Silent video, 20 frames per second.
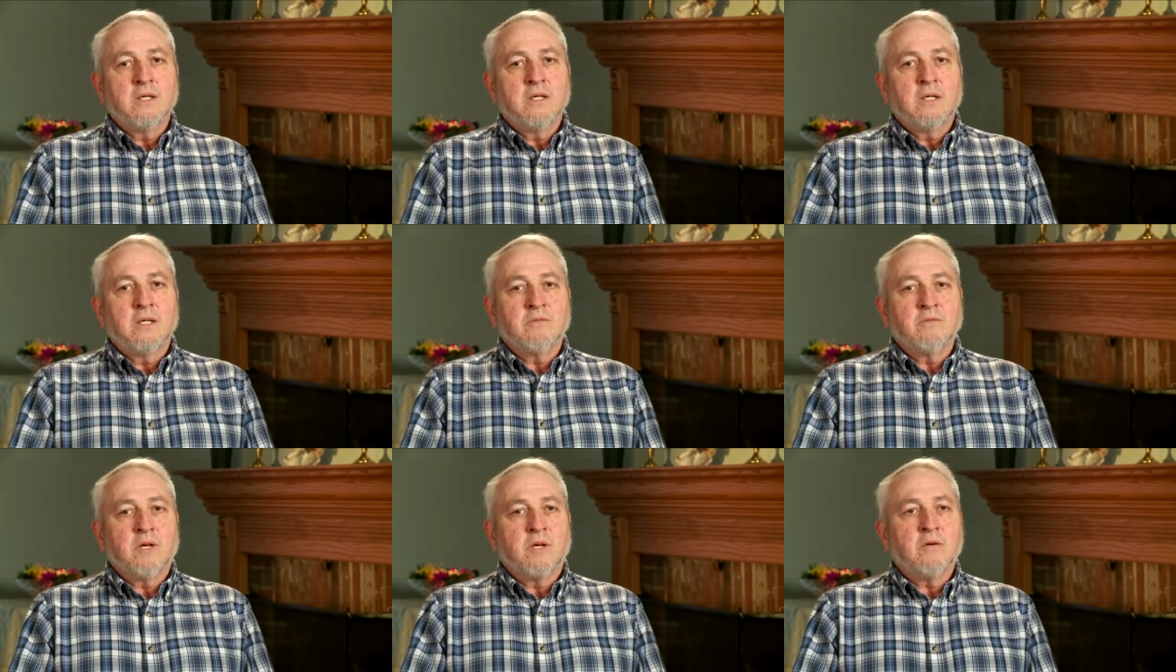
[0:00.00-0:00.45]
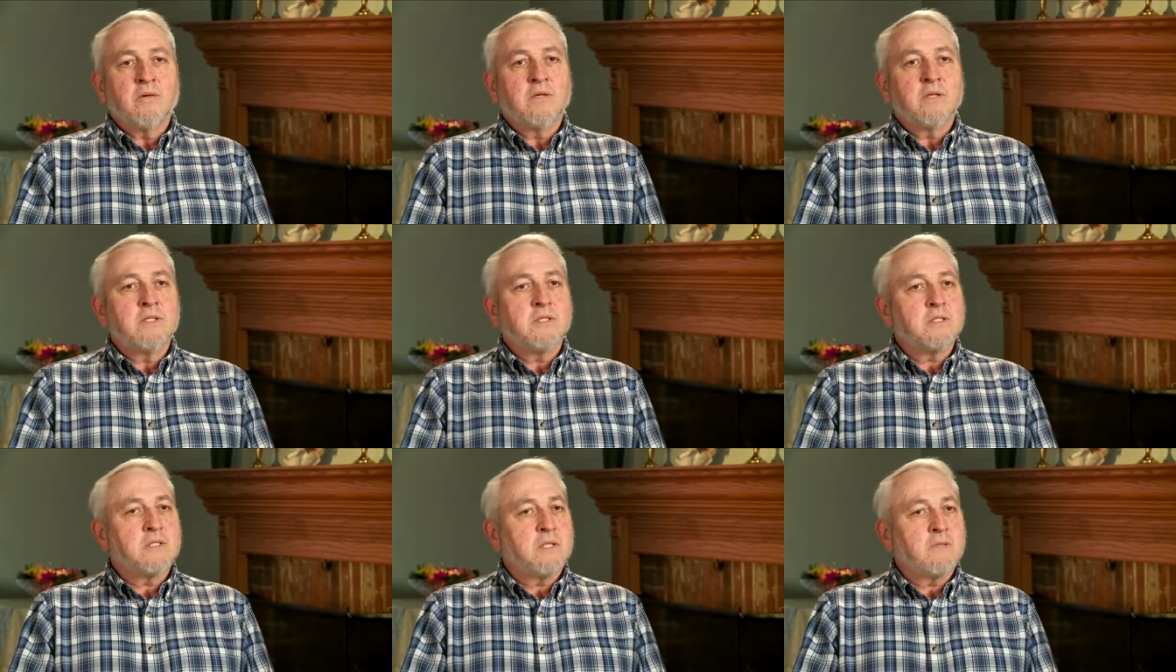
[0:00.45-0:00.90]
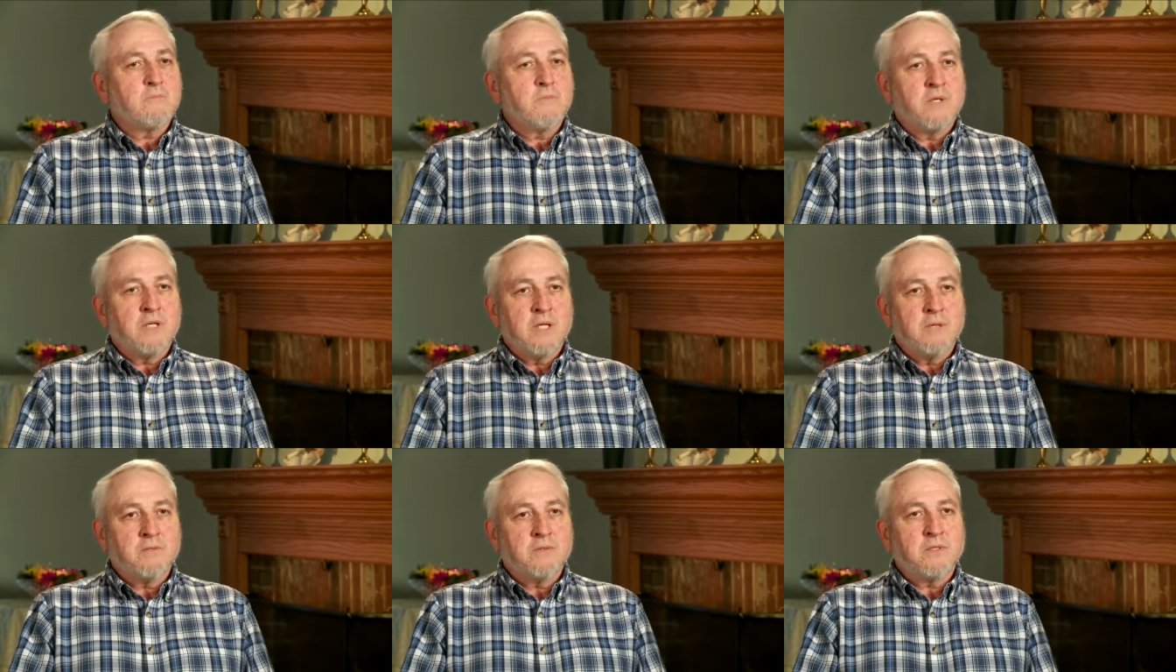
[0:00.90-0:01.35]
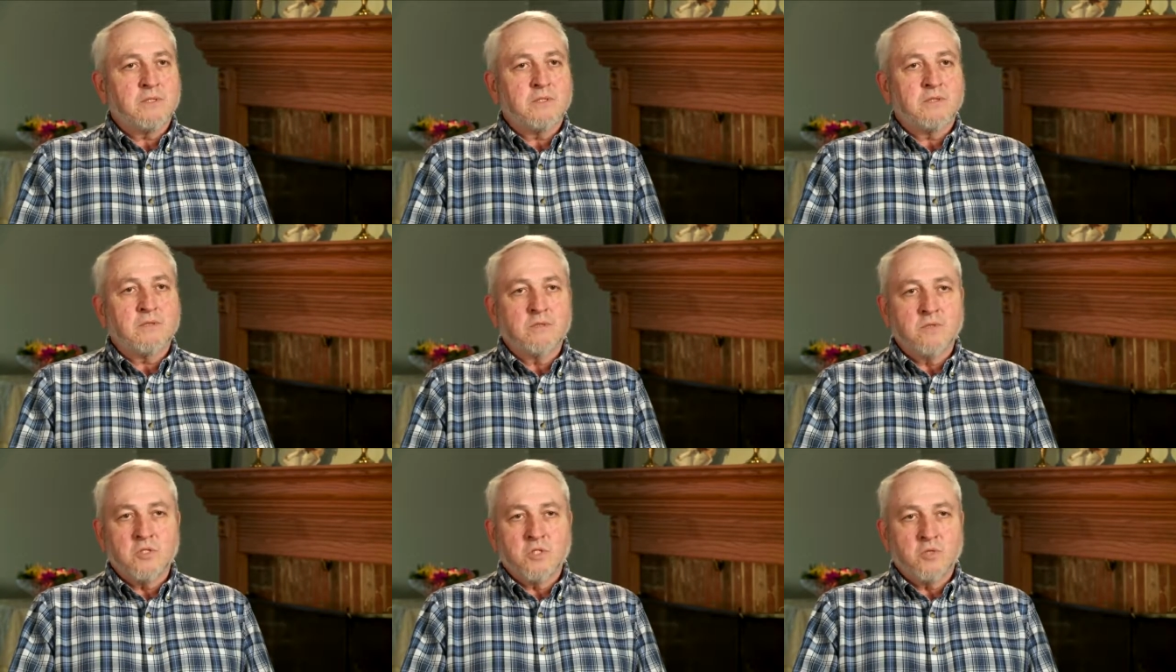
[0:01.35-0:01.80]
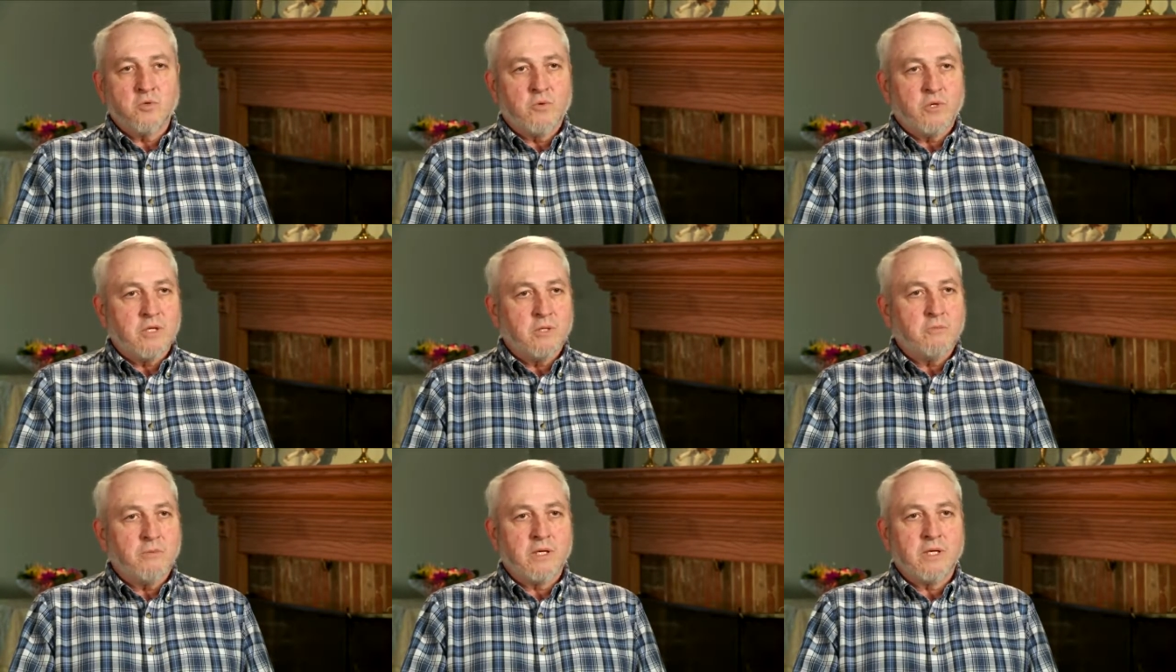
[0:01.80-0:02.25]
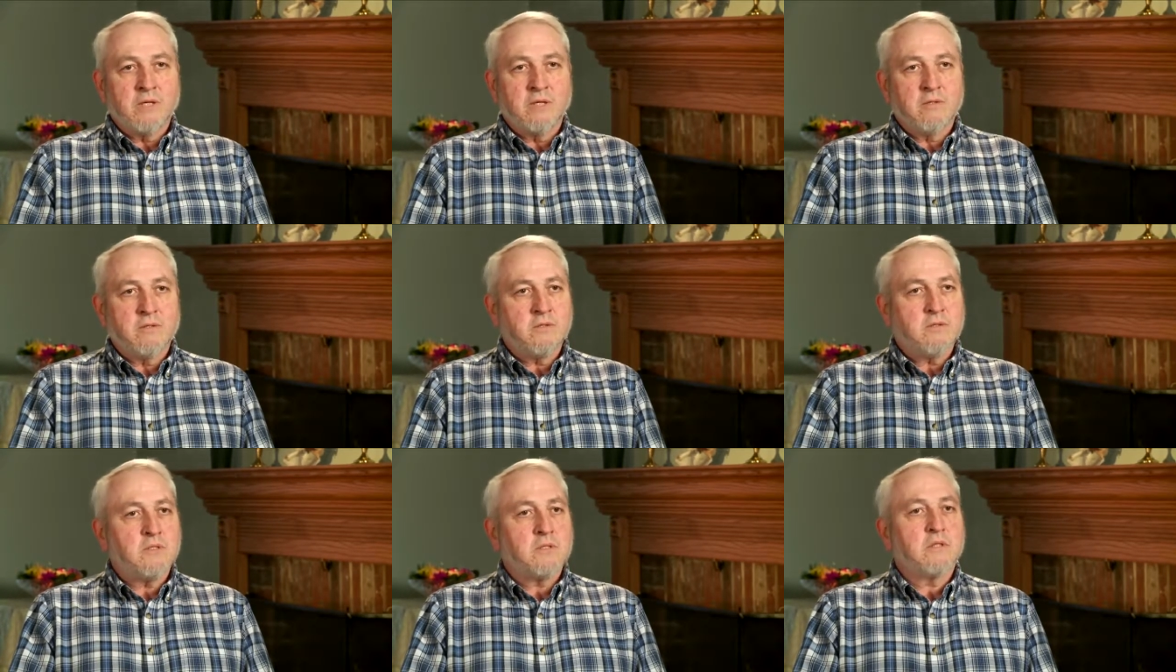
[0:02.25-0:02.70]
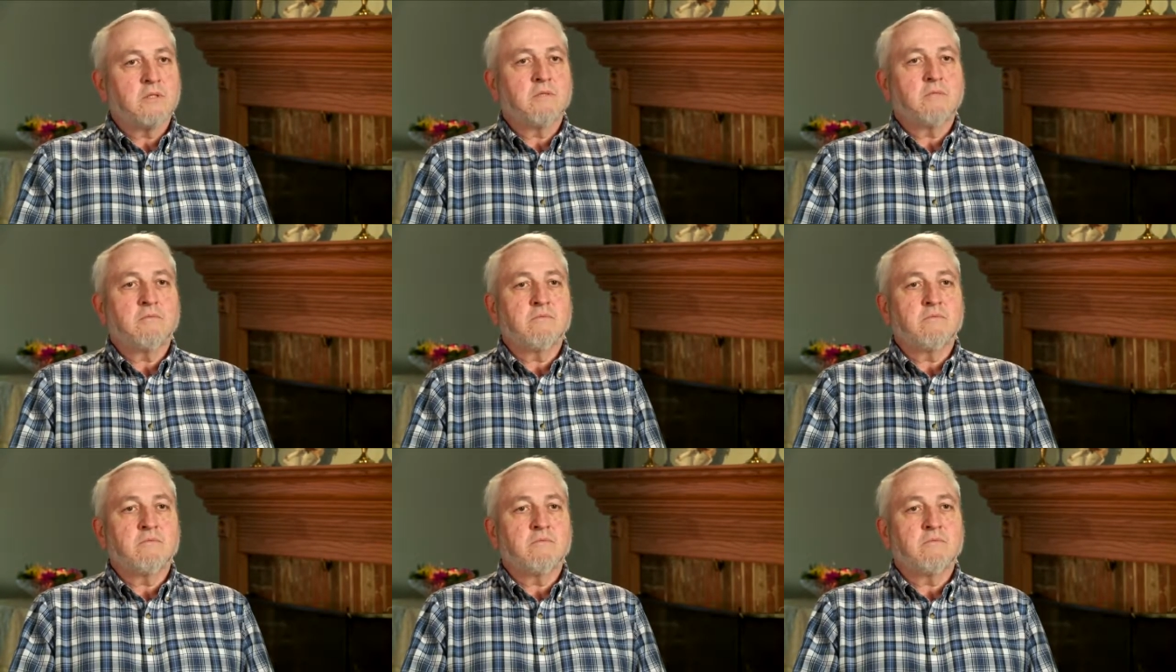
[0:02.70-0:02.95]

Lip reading: I've always been able to lose 20 pounds